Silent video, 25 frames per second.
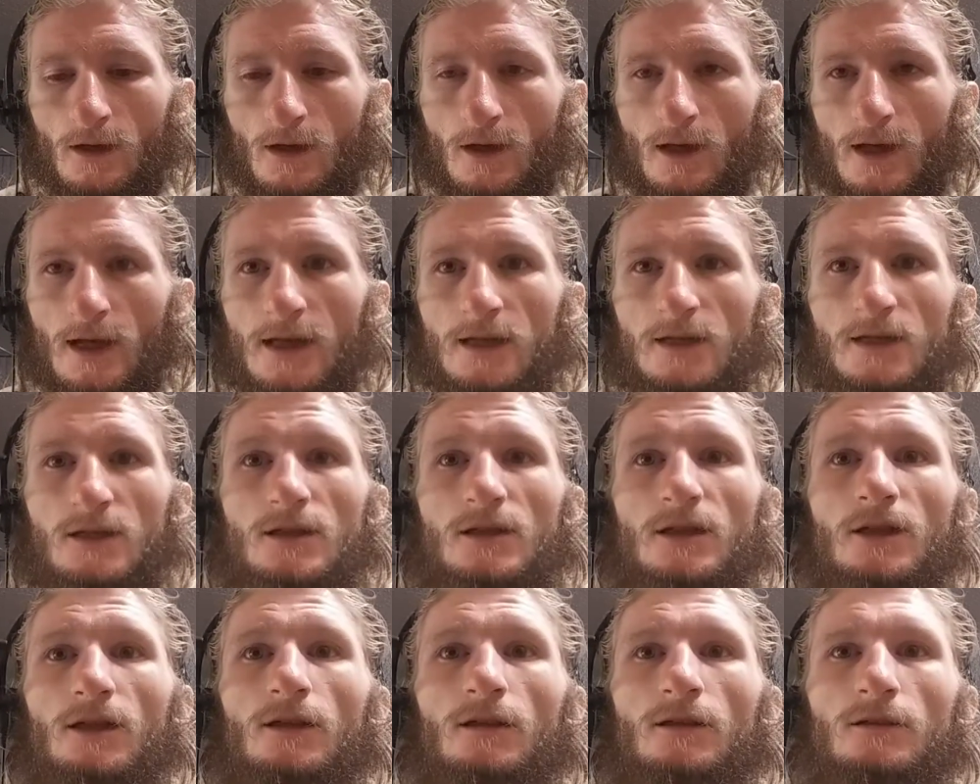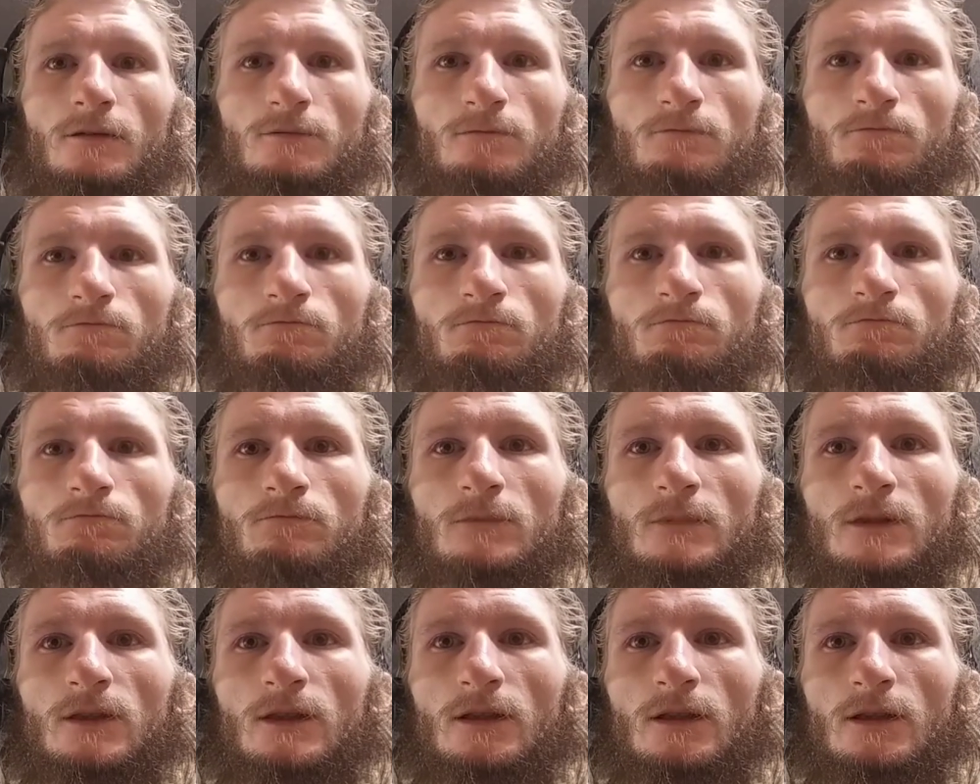I still
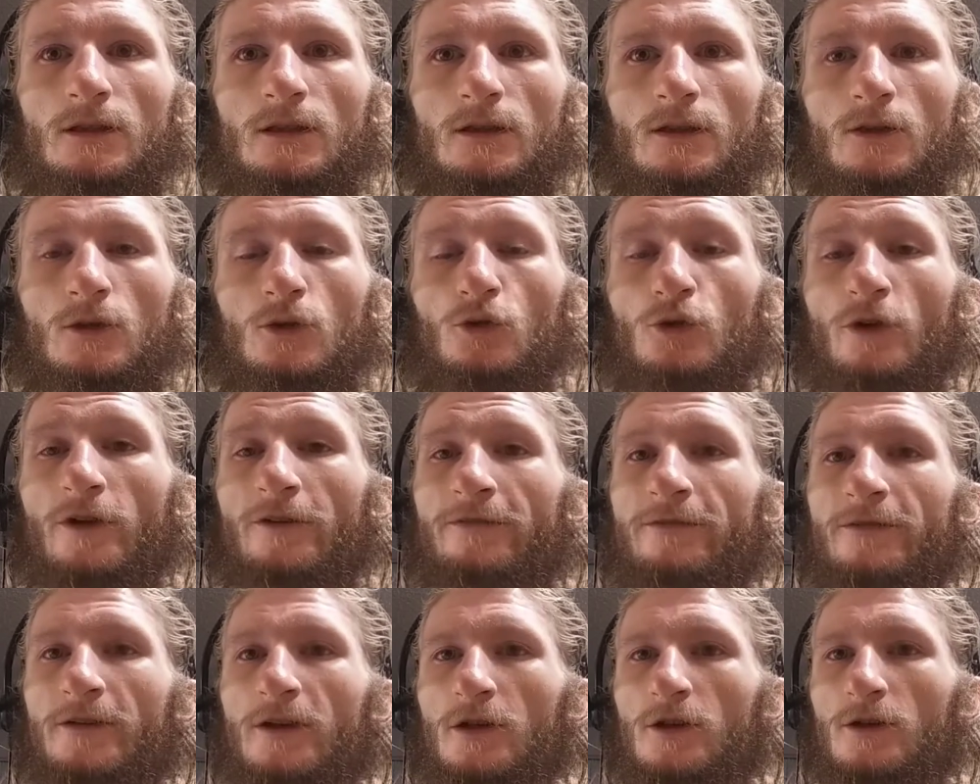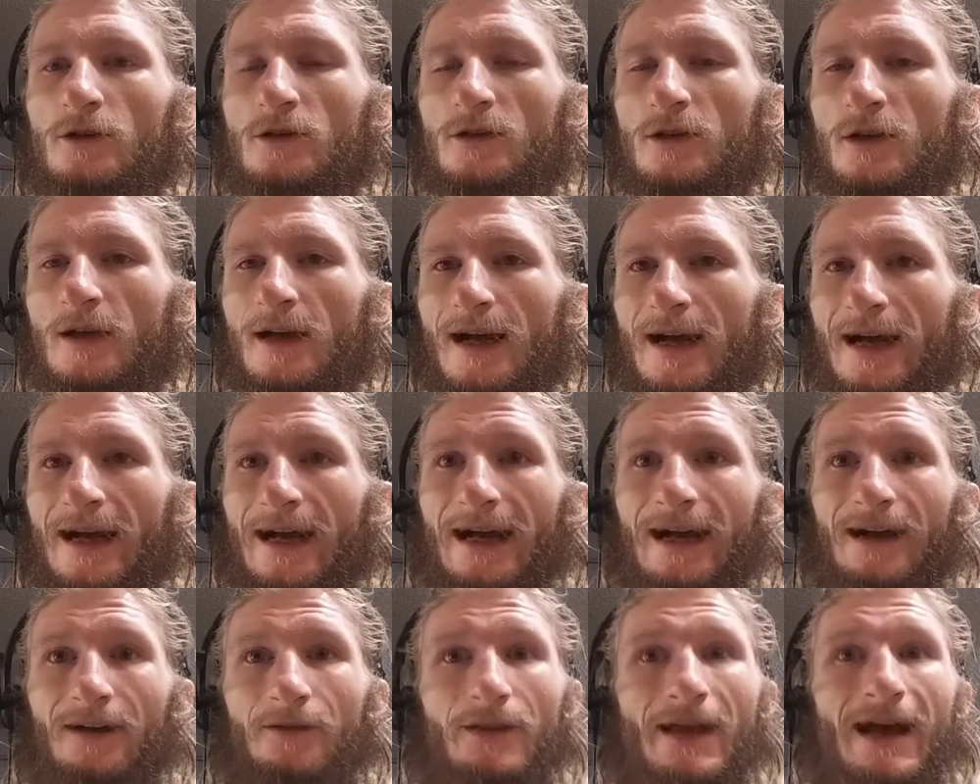refused.
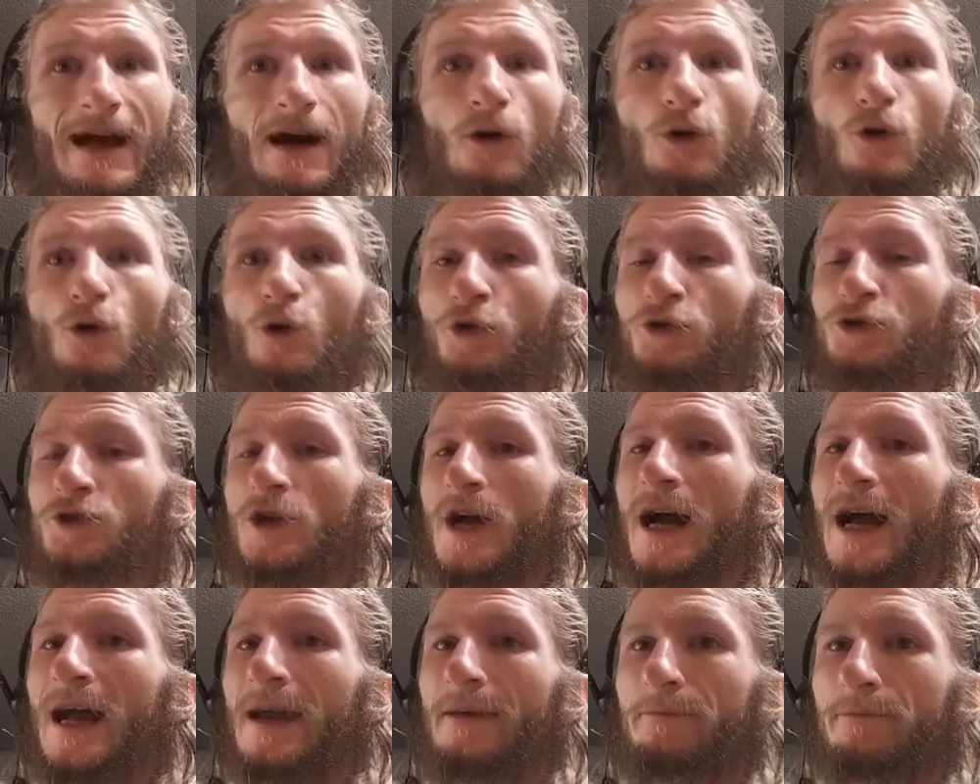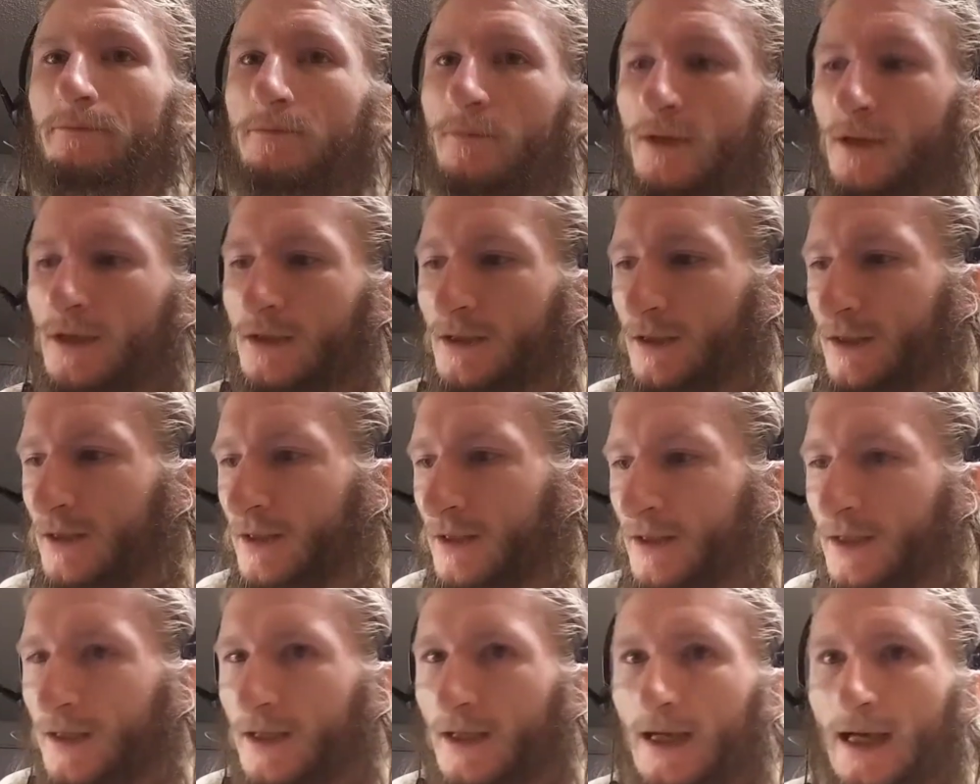That whole time,
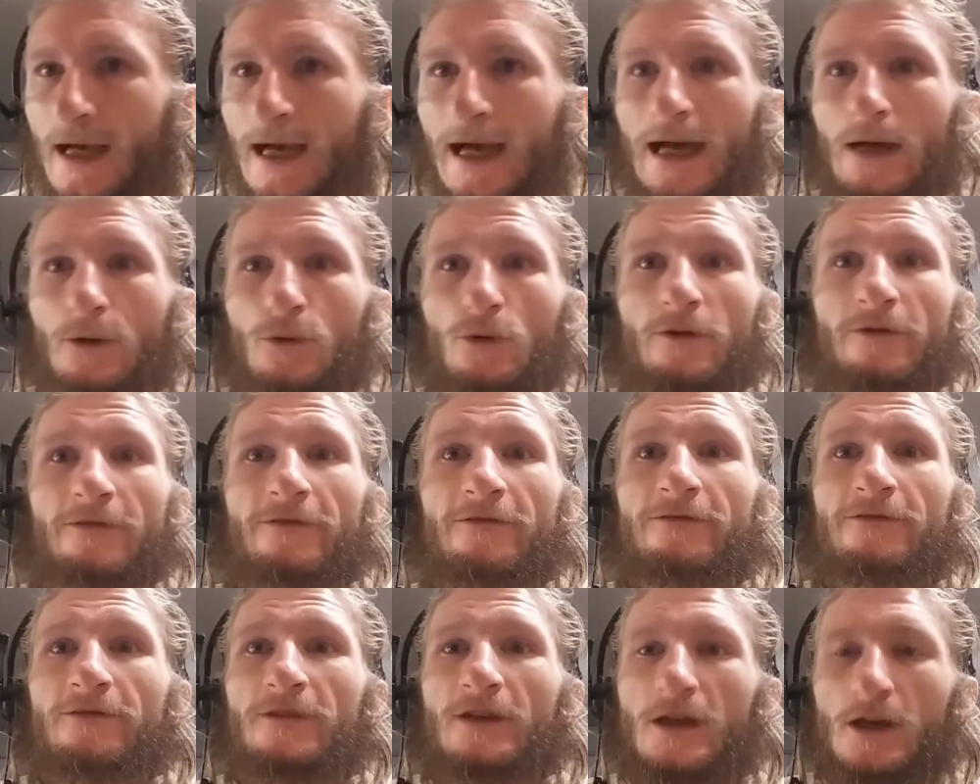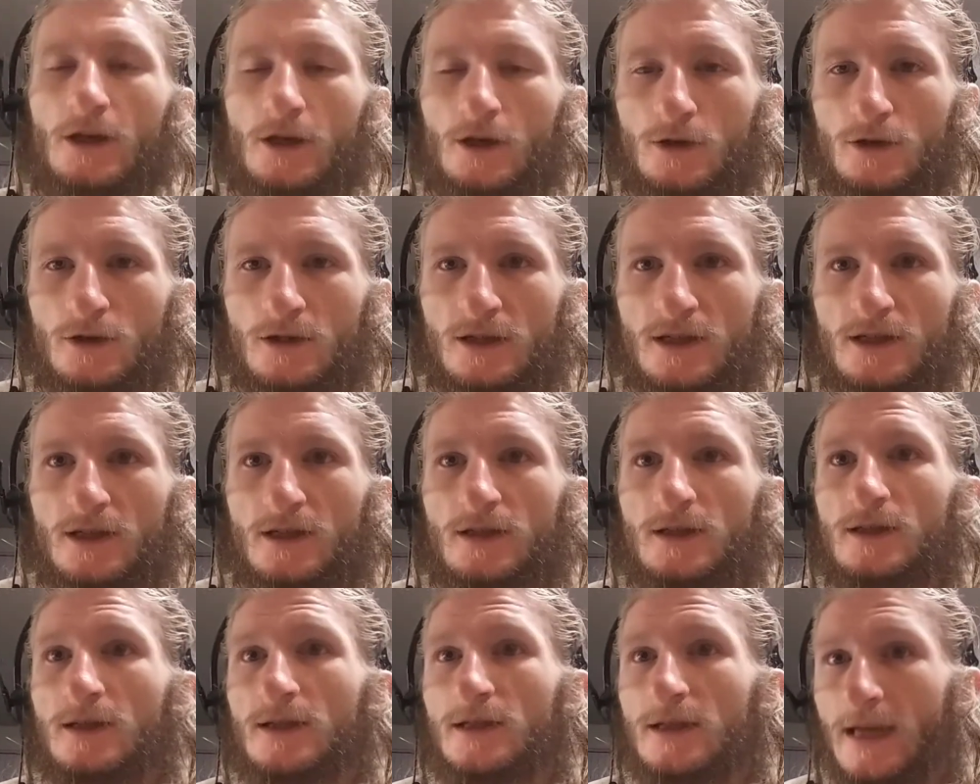I refused
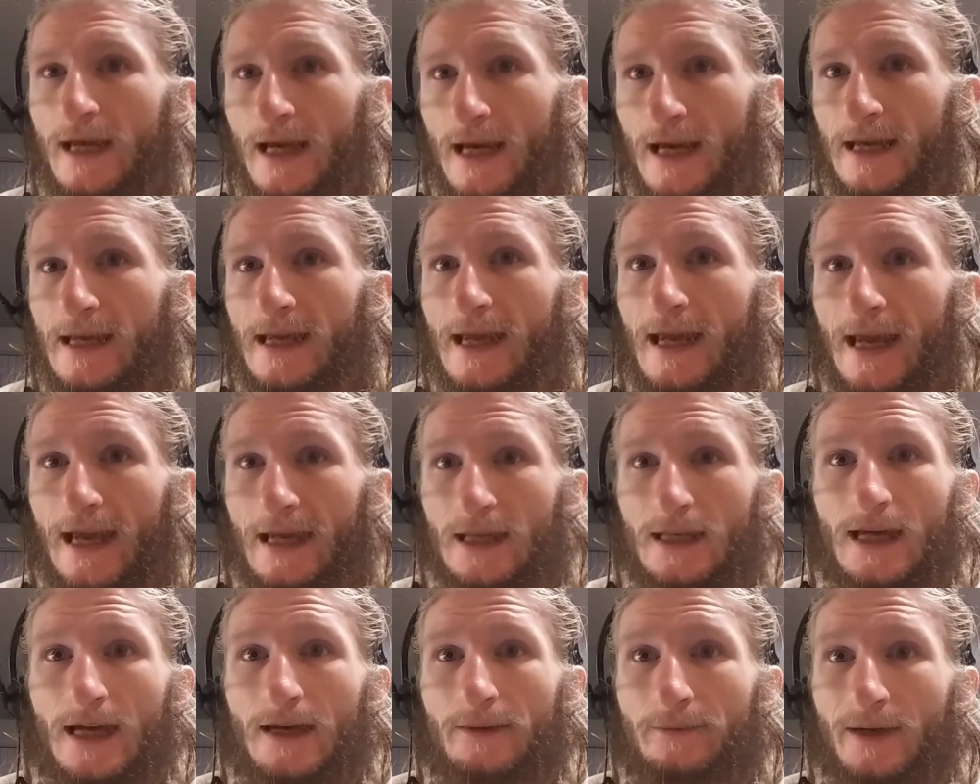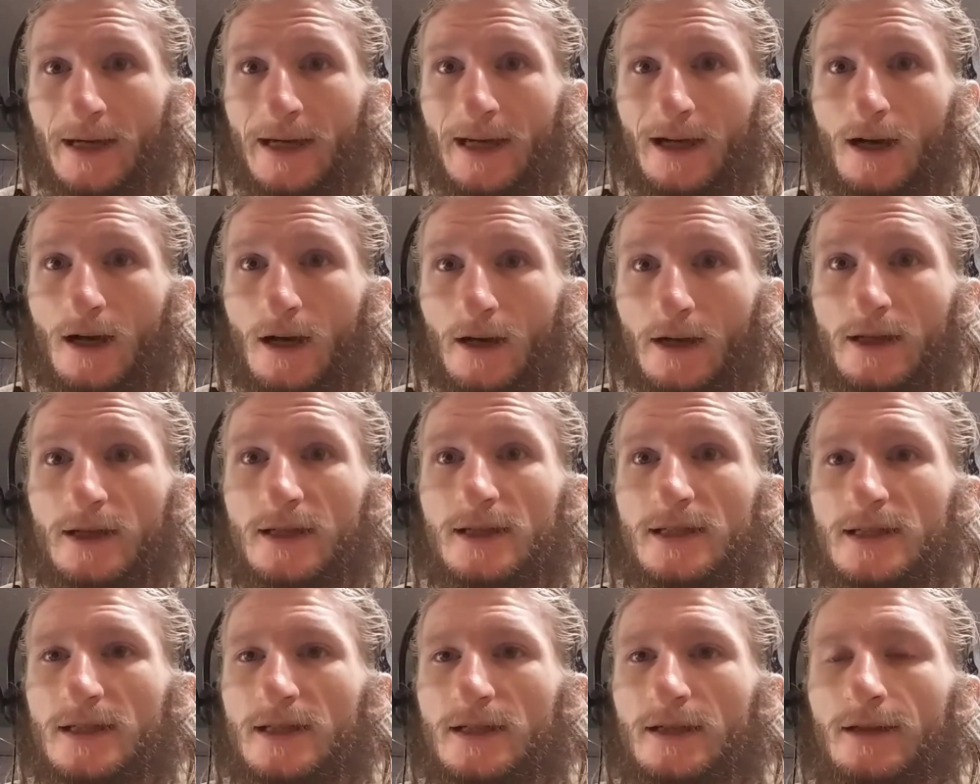to take
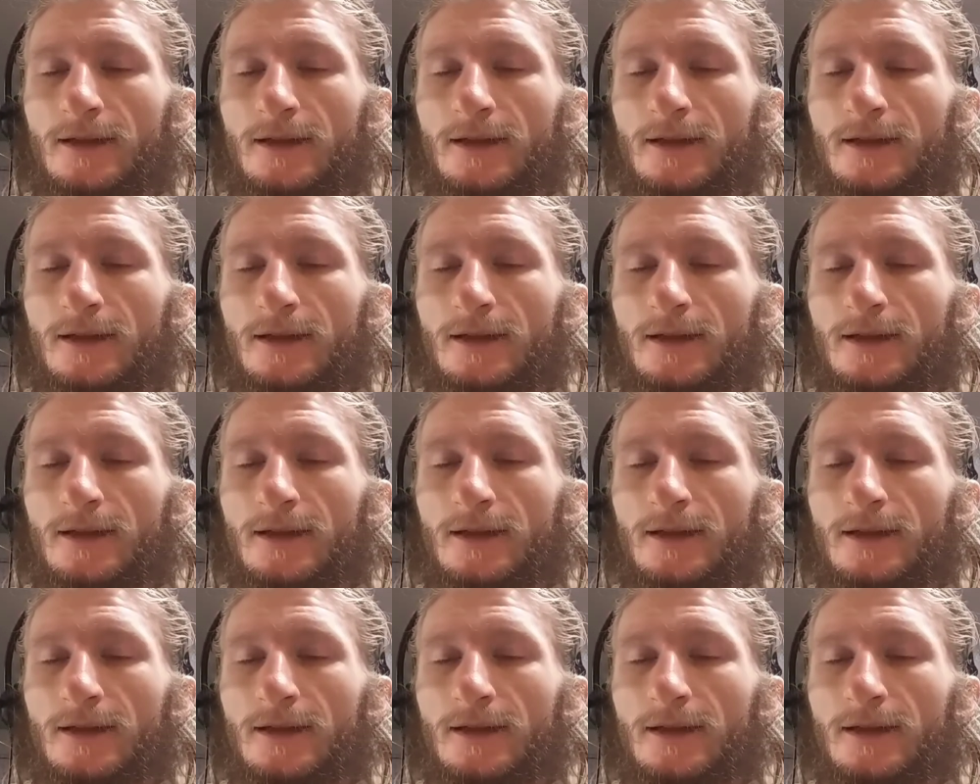antibiotics.